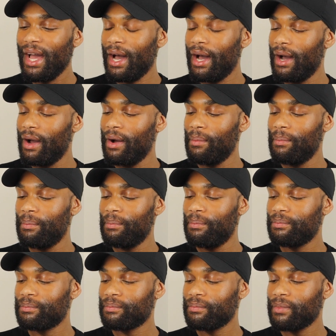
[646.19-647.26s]

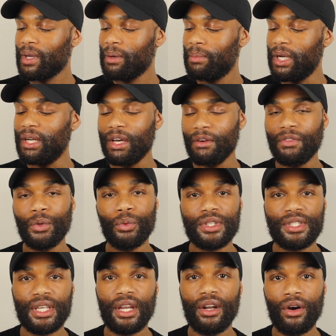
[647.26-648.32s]
but it definitely will
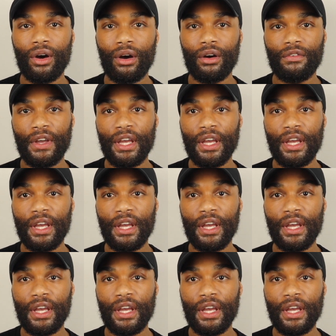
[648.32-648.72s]
set it off.